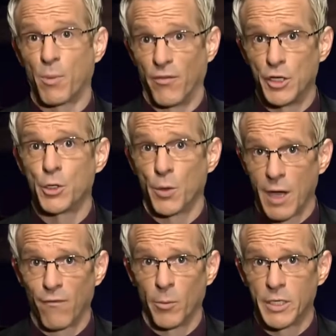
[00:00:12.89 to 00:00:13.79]
provincial
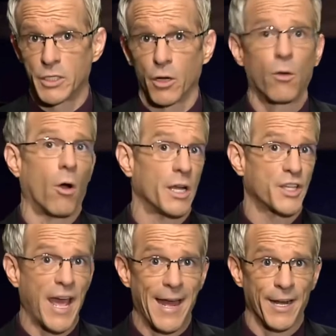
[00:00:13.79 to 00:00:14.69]
governments across
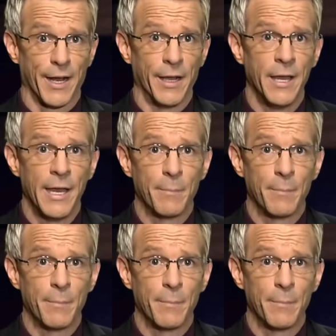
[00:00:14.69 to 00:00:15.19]
Canada